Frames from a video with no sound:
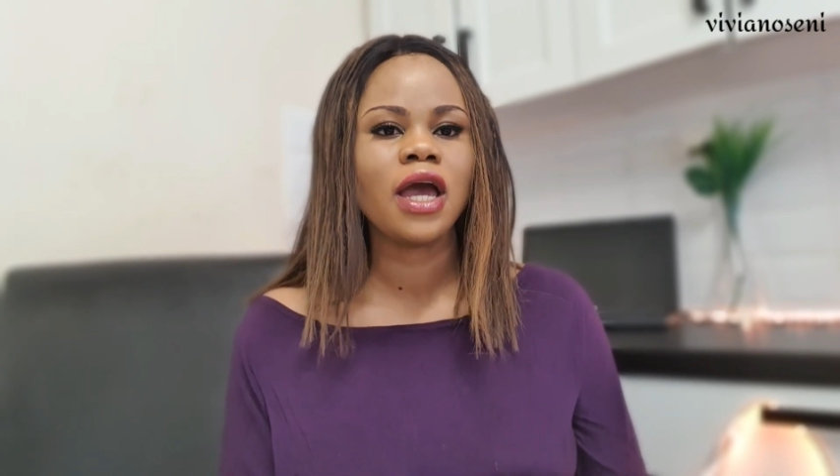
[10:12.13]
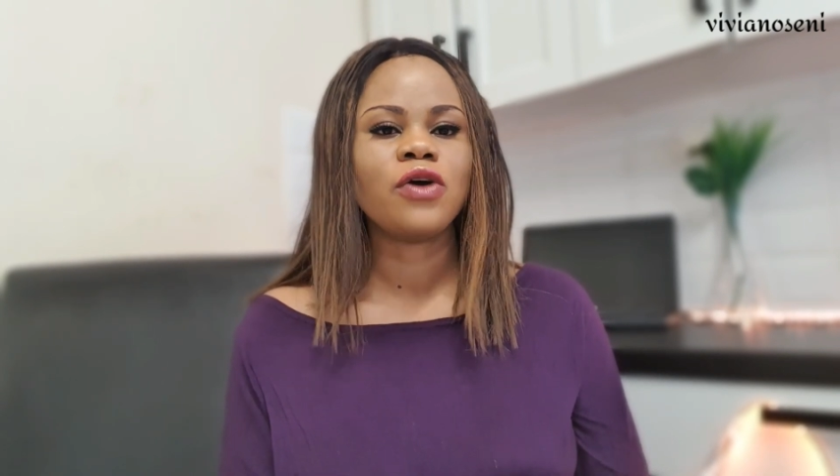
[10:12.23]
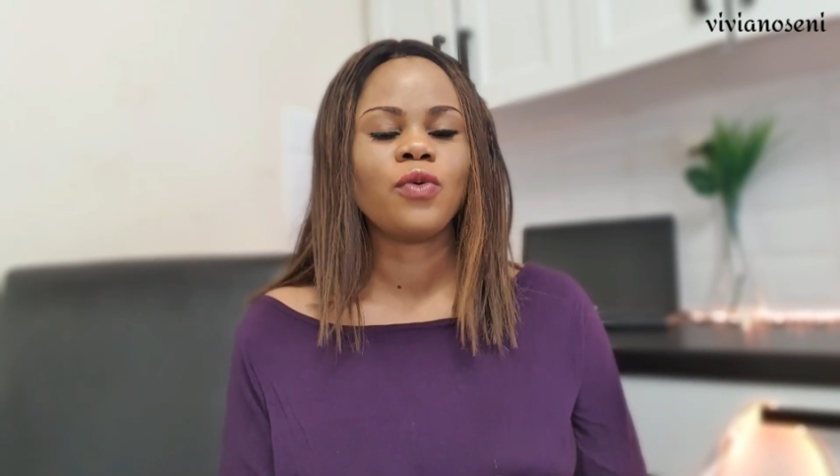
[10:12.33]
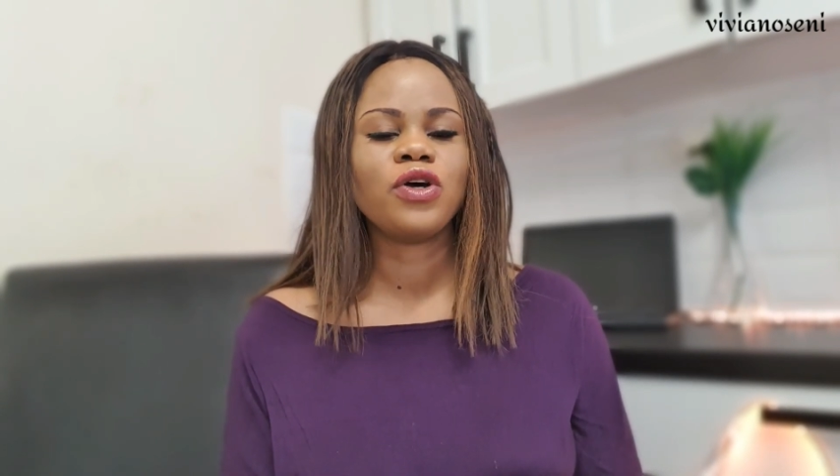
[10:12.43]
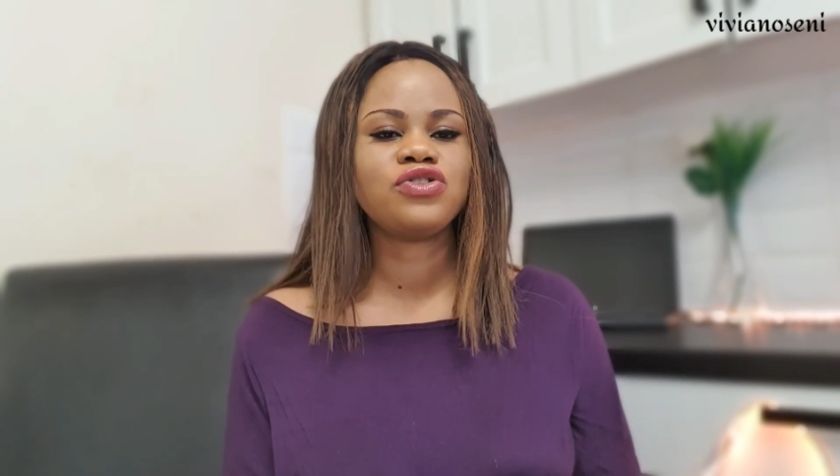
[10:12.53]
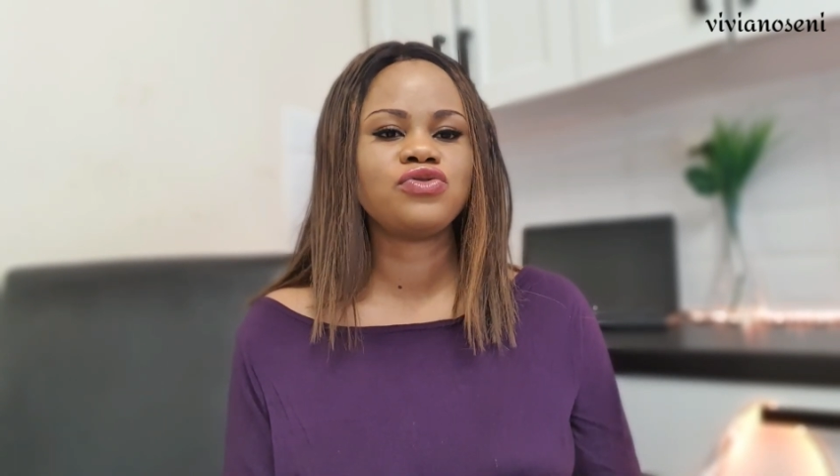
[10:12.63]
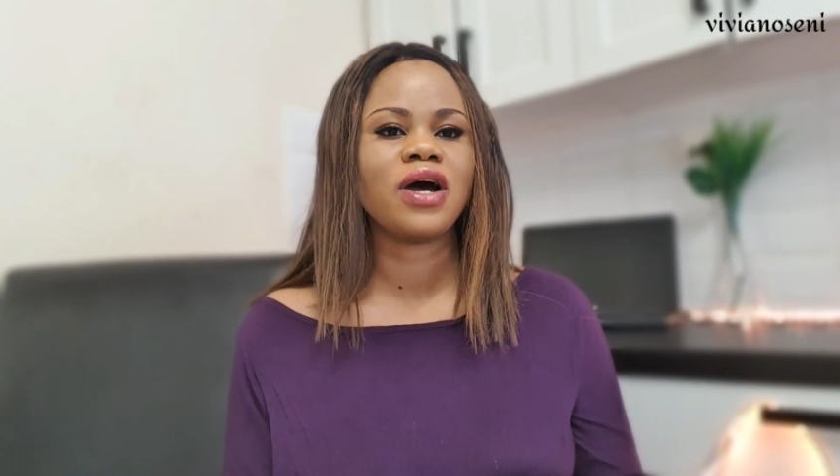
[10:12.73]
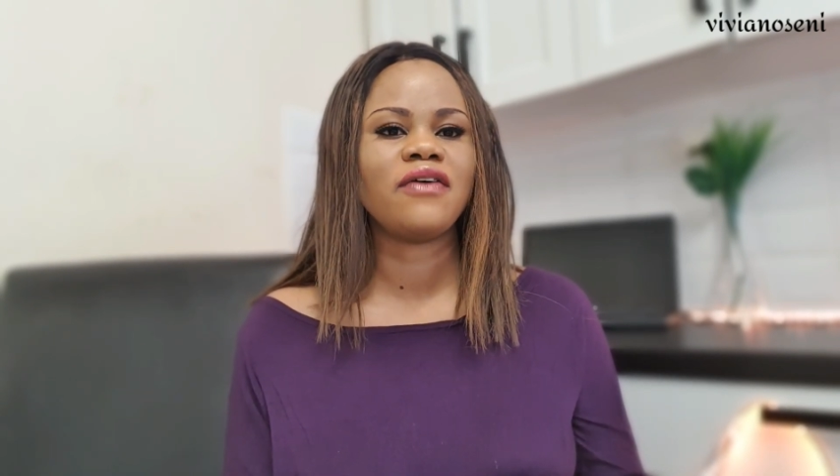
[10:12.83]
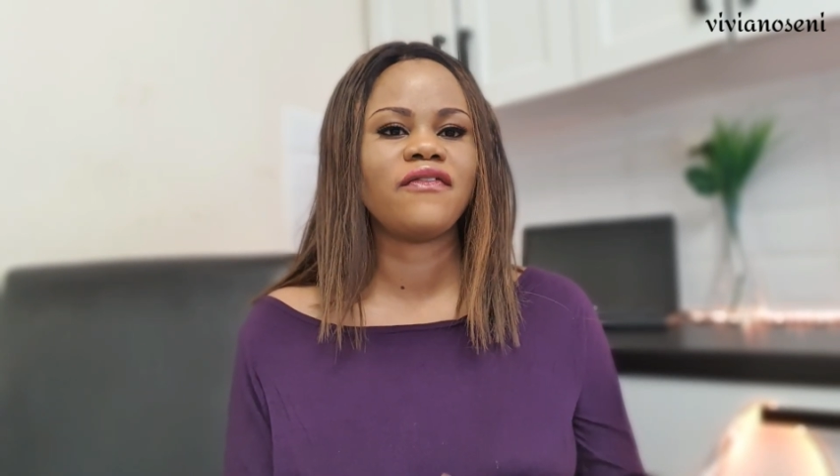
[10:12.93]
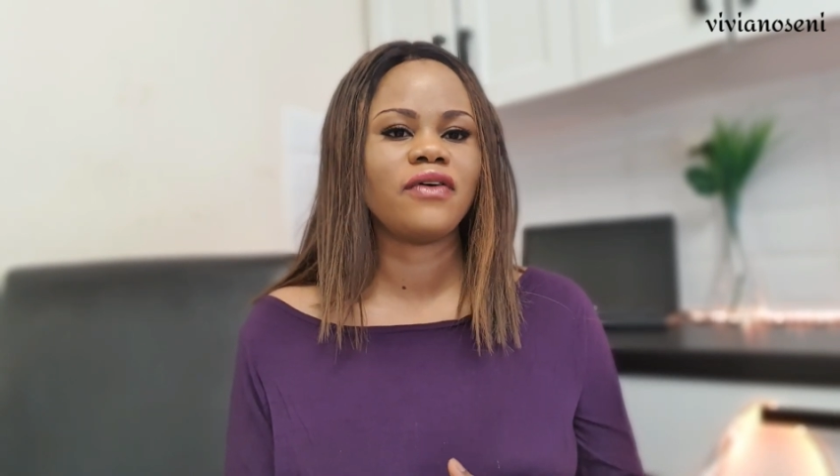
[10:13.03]
Once you
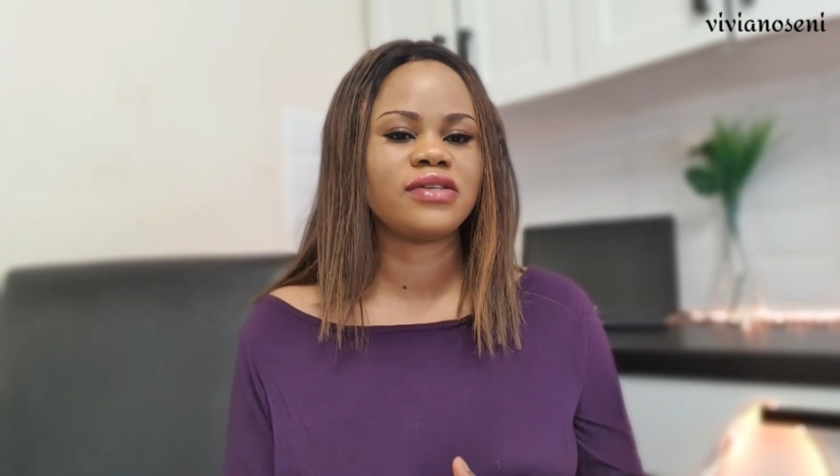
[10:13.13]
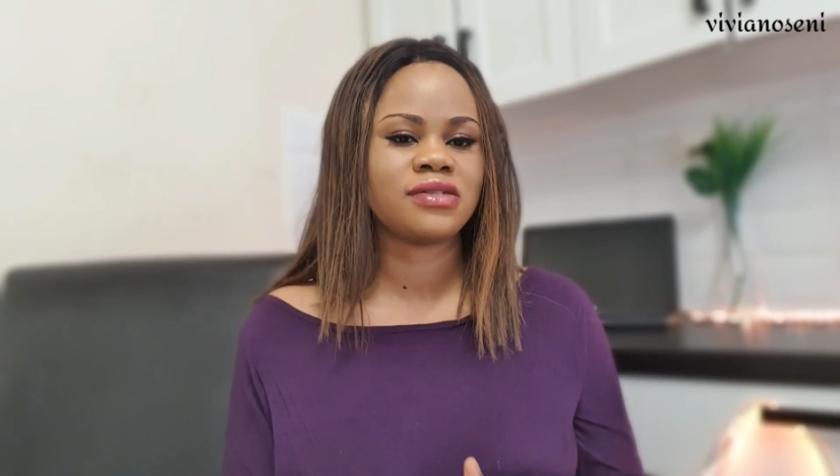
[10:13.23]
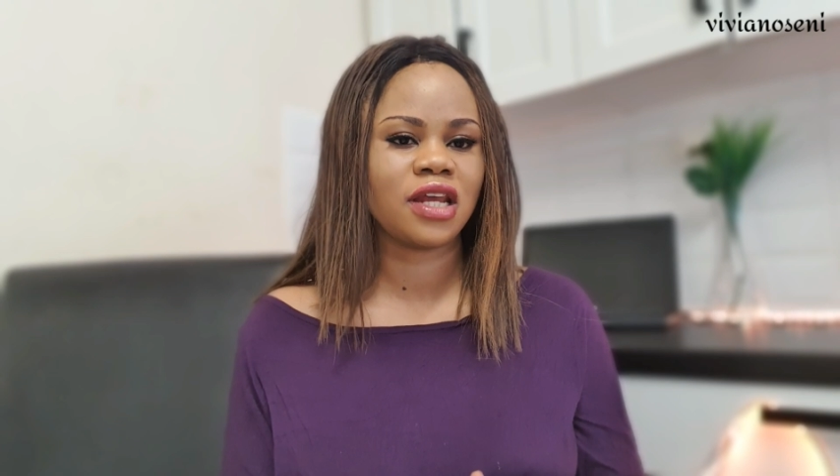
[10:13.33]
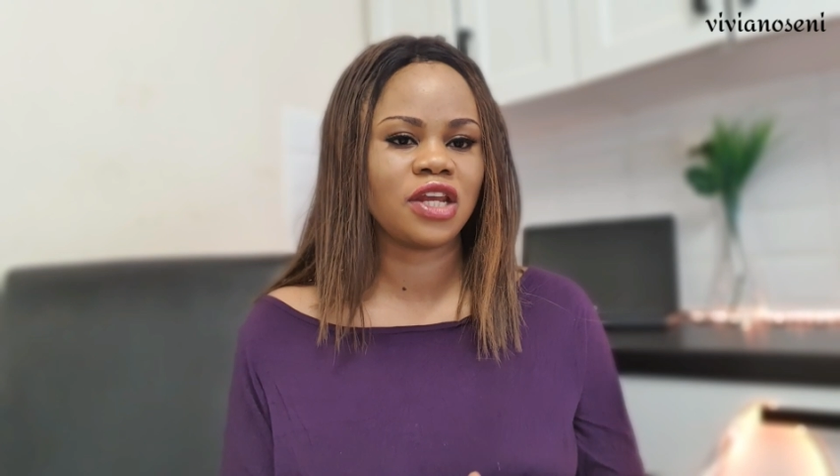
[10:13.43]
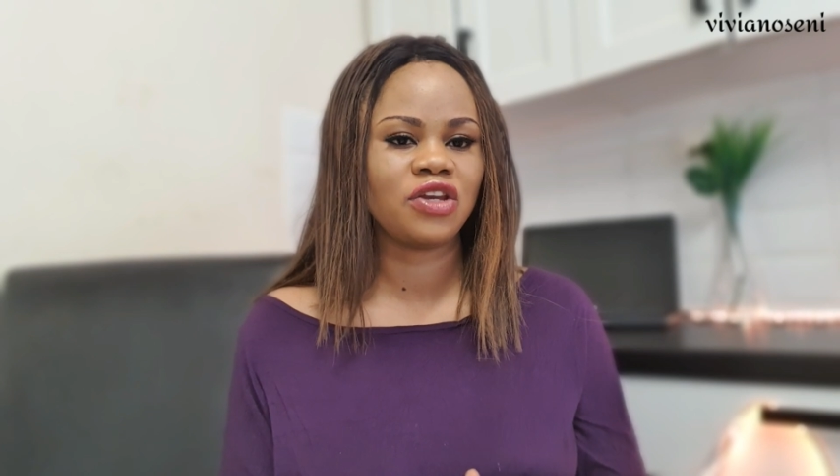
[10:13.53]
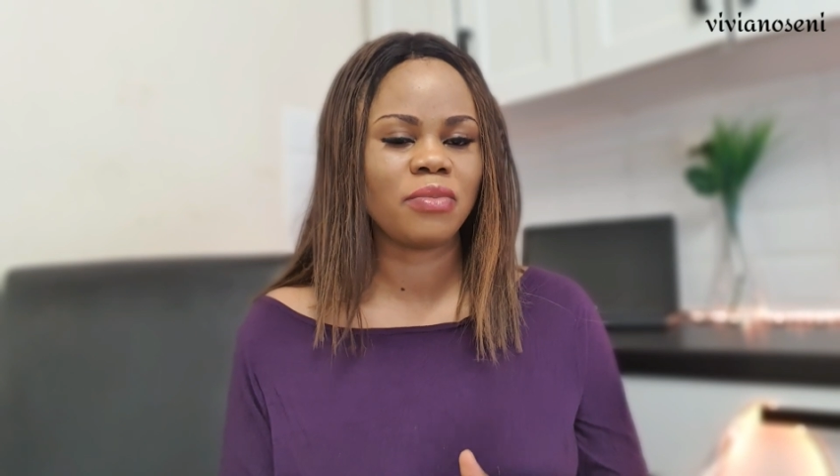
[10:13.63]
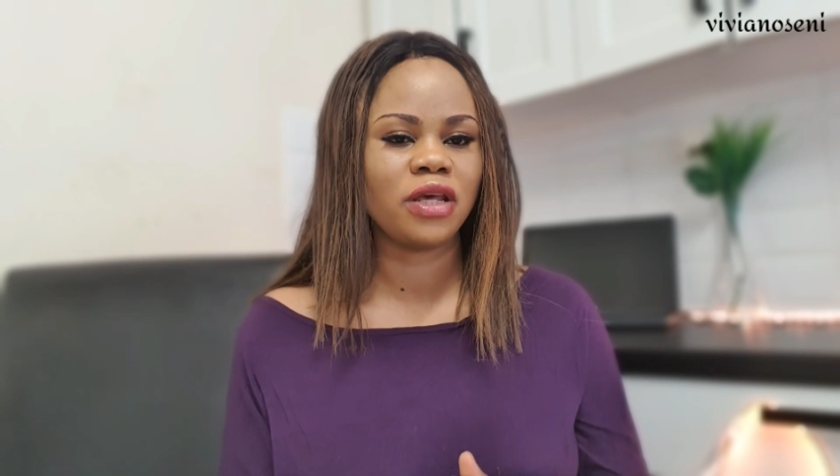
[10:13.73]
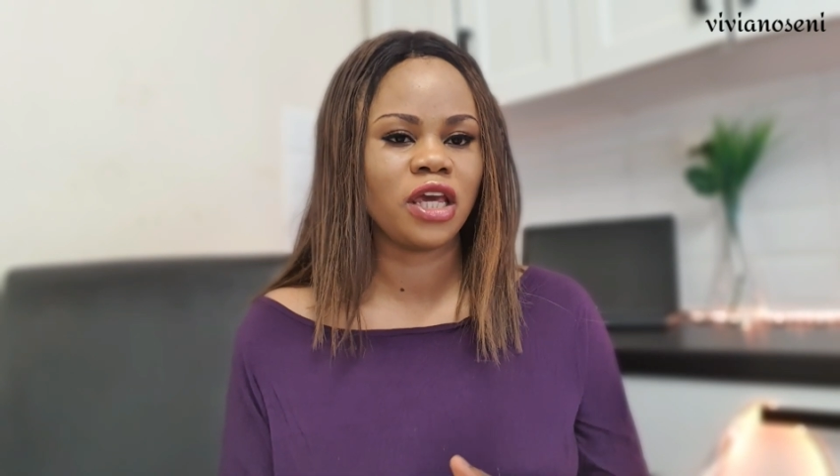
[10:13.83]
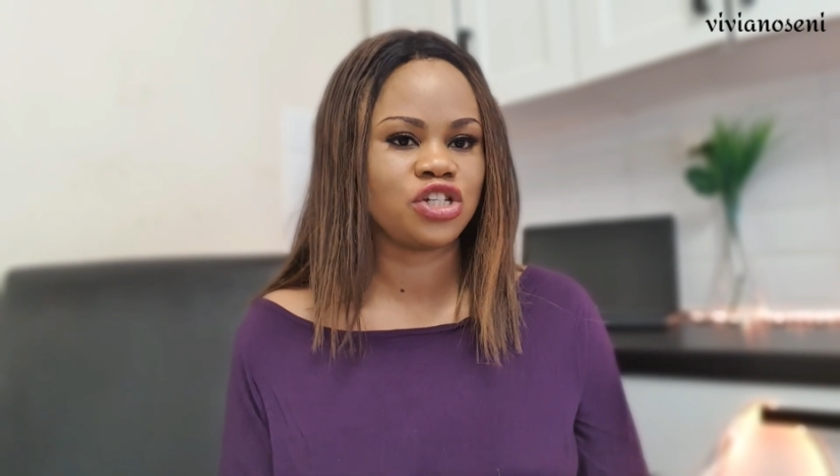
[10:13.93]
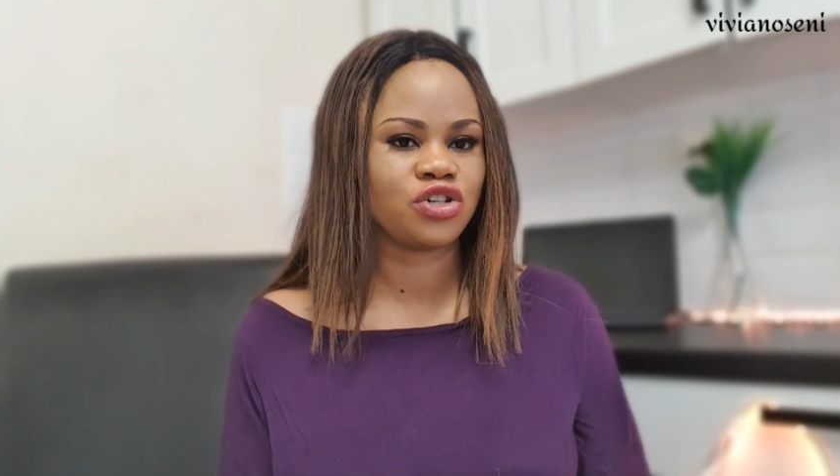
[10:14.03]
have started your
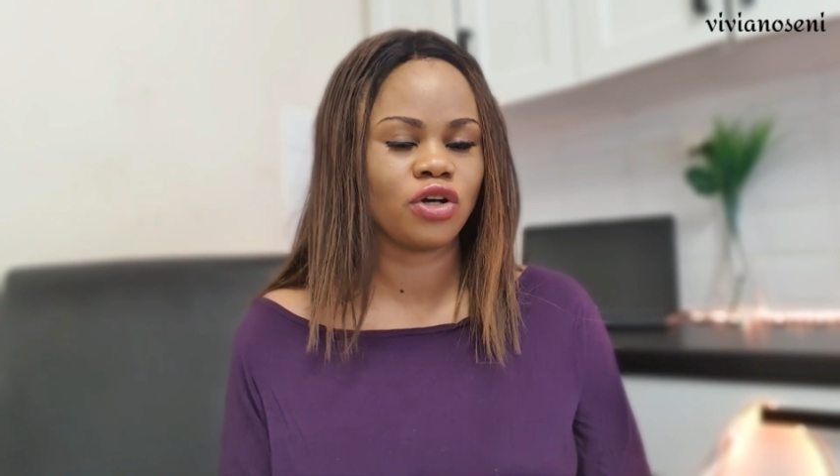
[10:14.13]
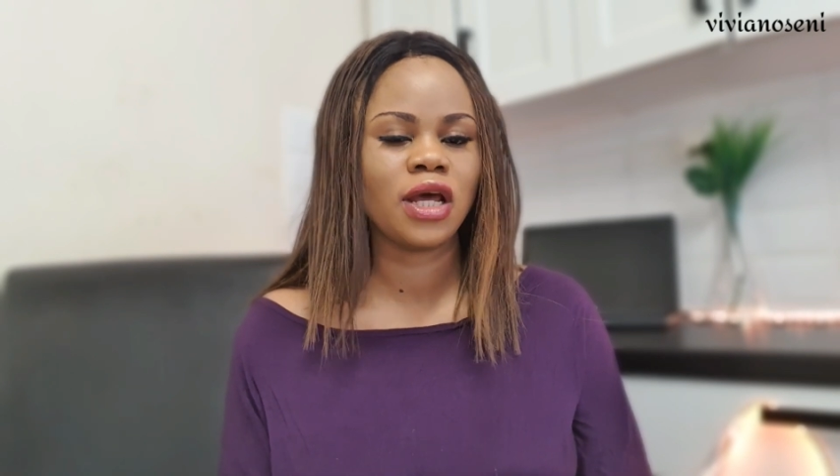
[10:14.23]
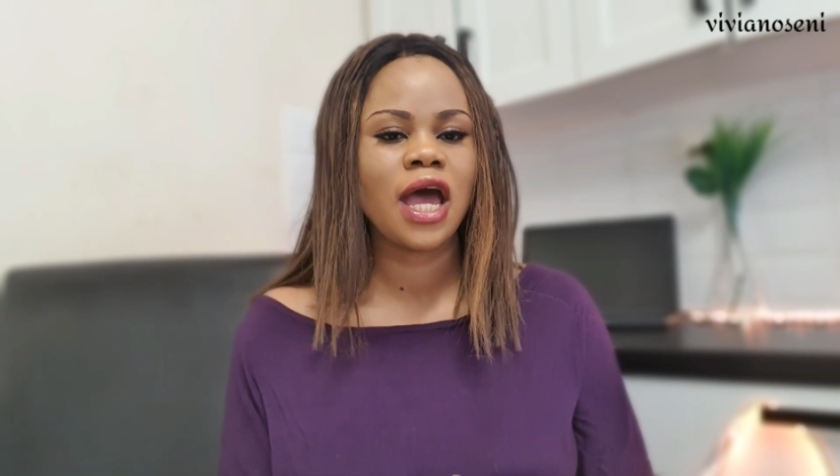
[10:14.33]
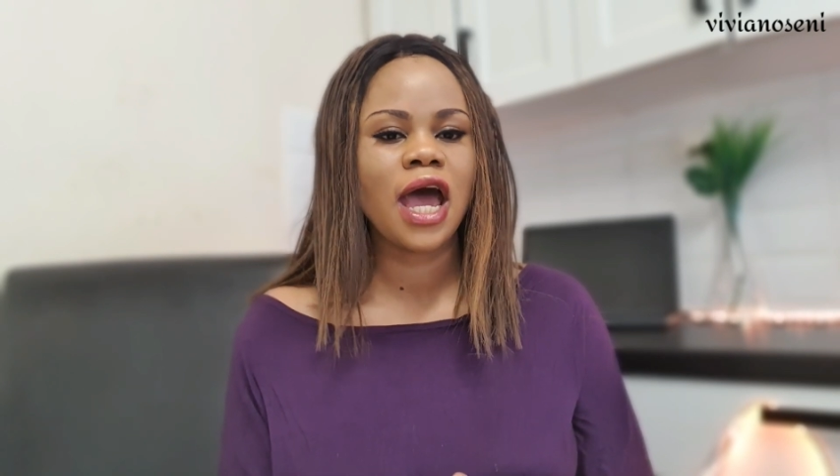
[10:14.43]
application,